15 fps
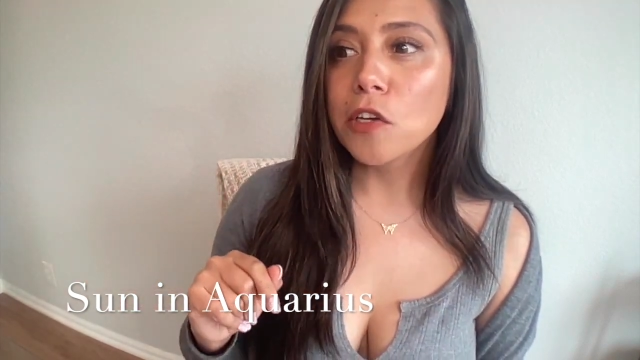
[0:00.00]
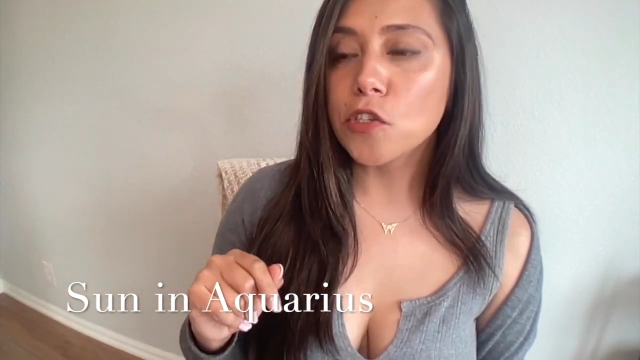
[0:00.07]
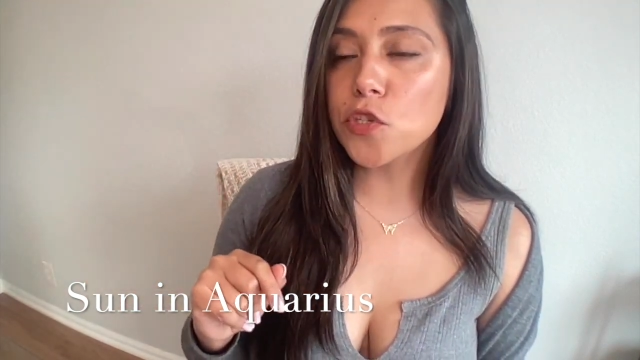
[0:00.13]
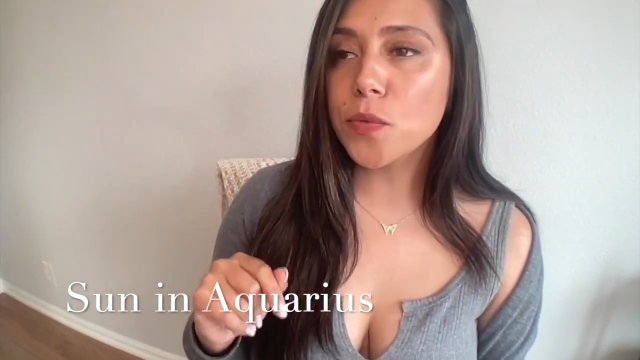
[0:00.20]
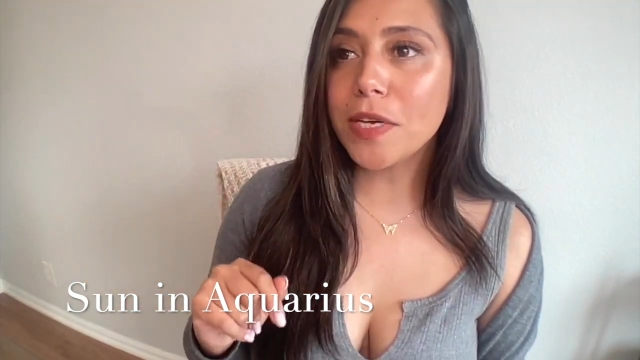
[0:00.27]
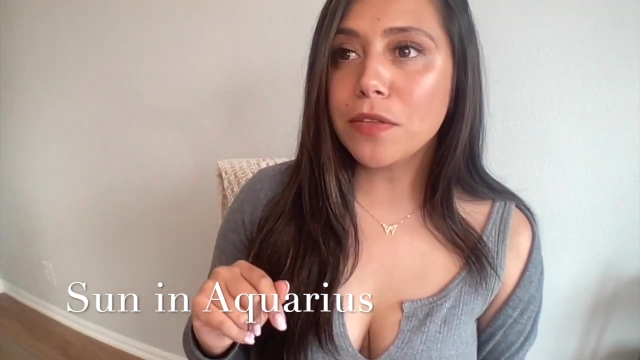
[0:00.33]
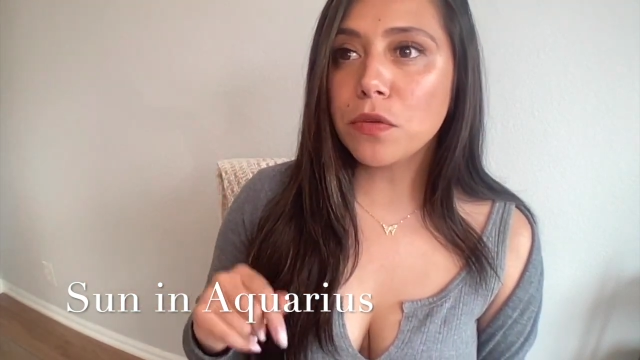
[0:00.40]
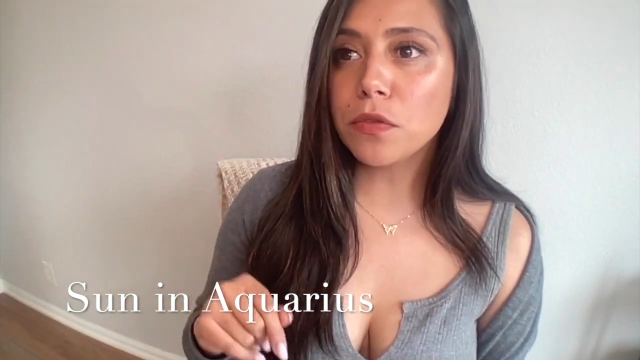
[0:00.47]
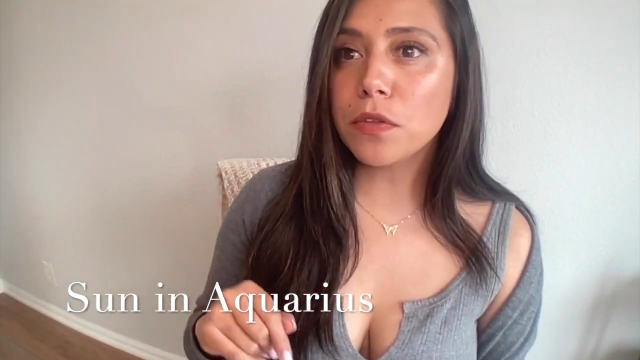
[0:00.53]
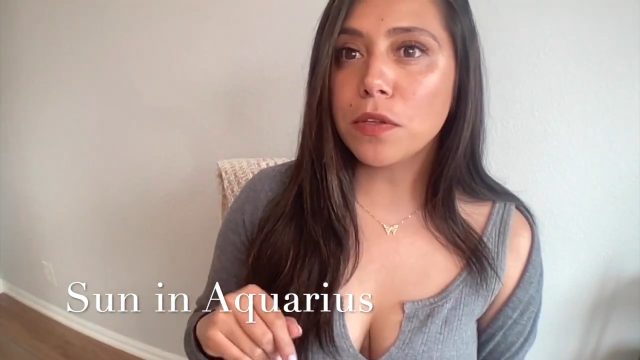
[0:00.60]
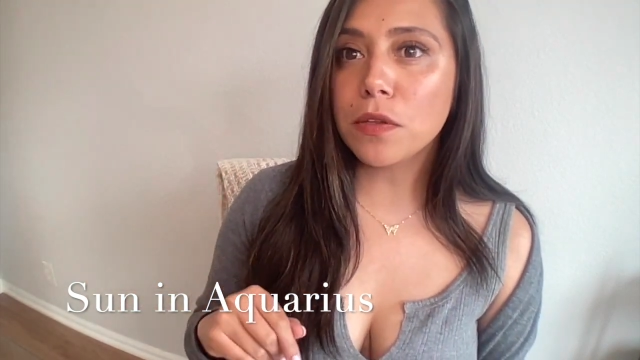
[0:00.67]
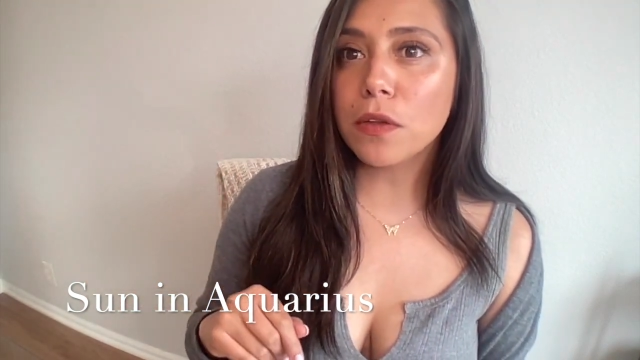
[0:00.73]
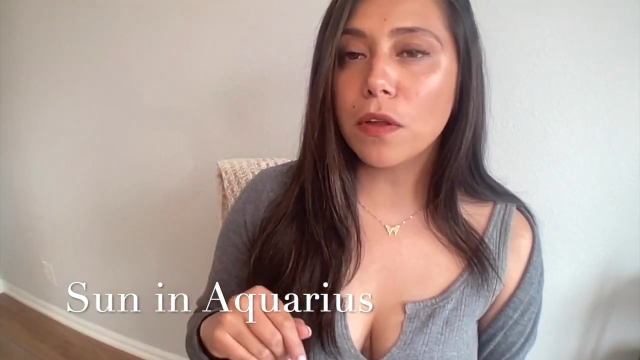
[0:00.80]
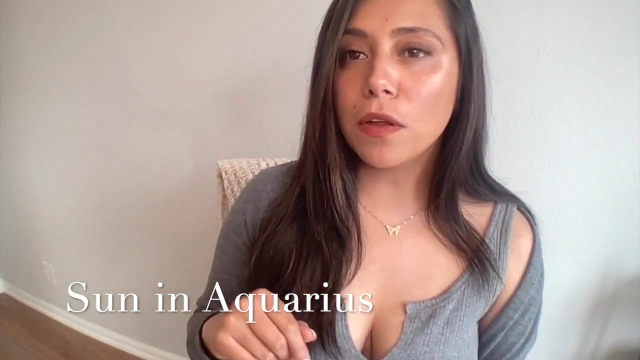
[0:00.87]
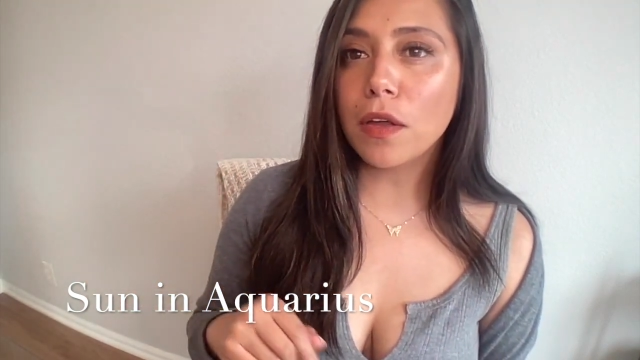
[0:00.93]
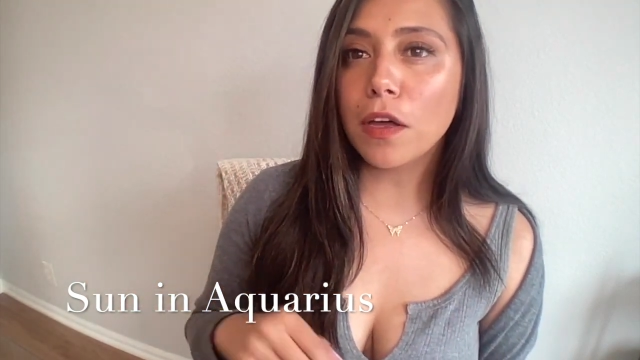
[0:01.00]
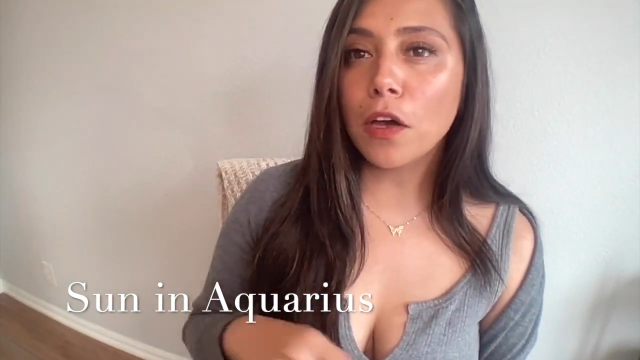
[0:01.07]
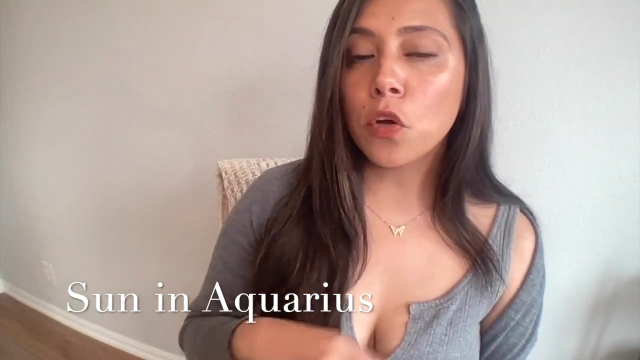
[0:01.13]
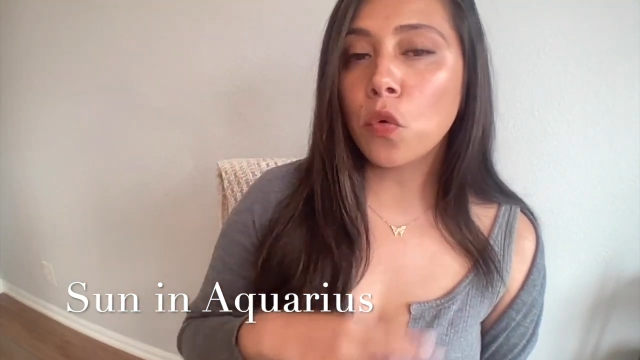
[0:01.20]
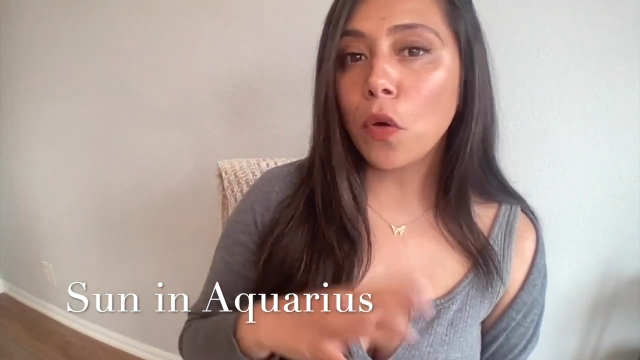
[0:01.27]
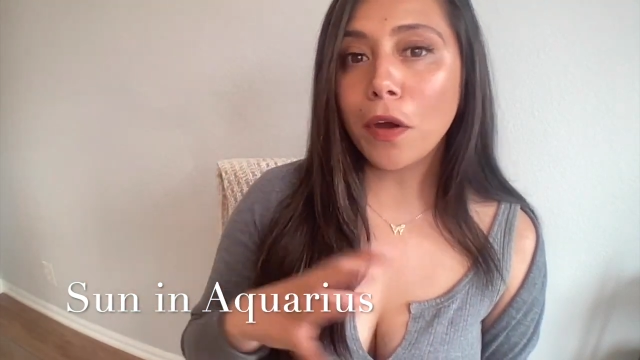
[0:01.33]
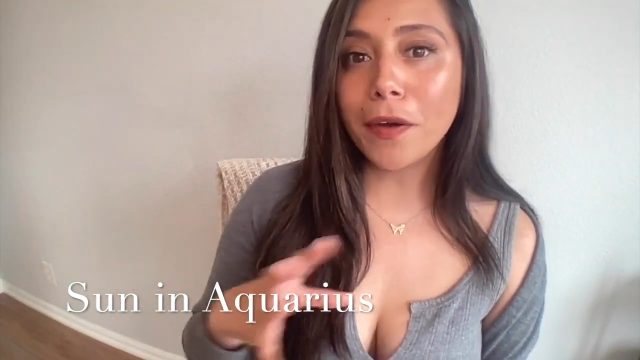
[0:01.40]
So either the
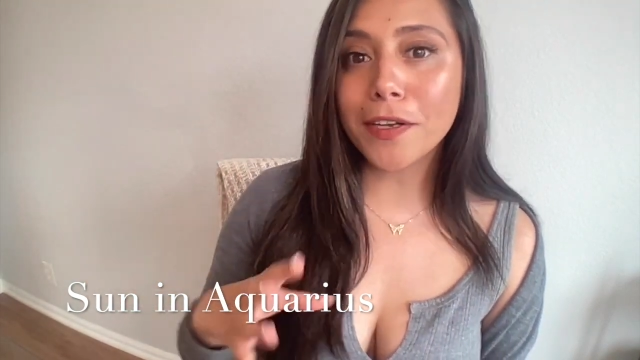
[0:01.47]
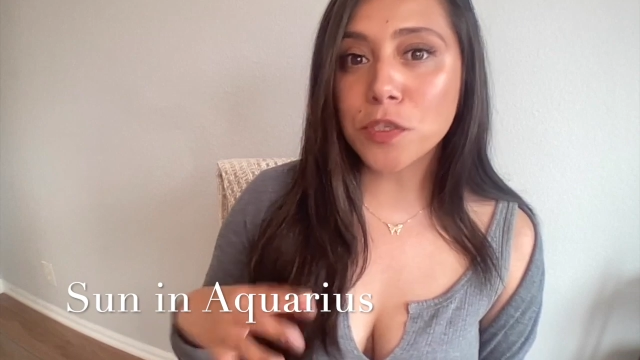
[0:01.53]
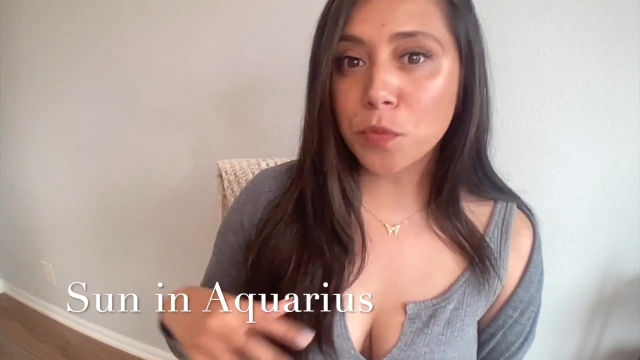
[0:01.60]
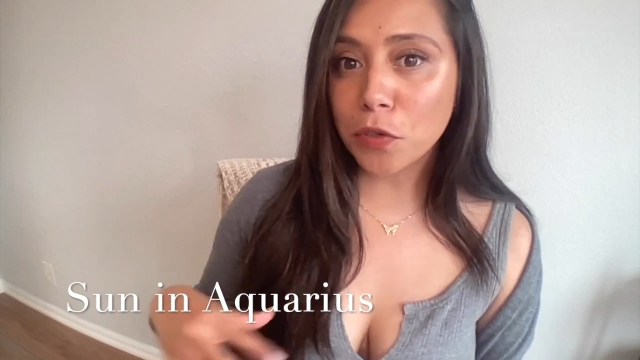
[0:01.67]
Aquarius